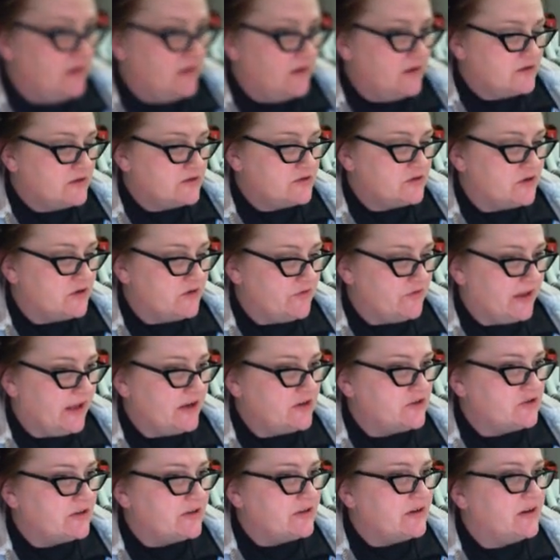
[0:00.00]

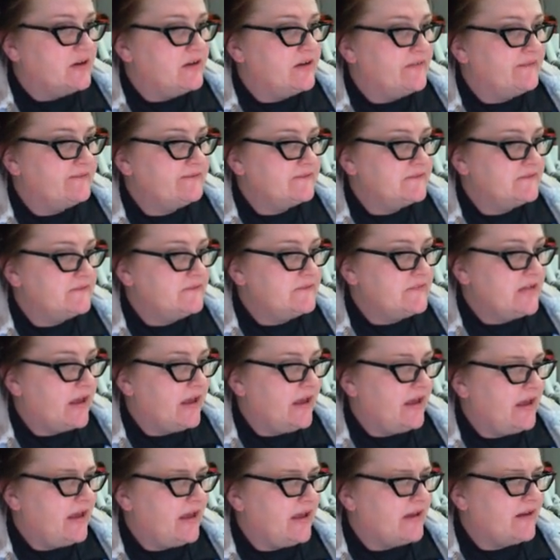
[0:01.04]
certification.
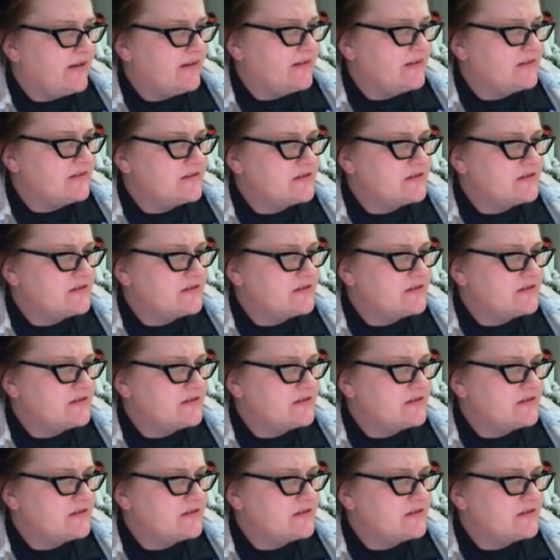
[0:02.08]
Okay,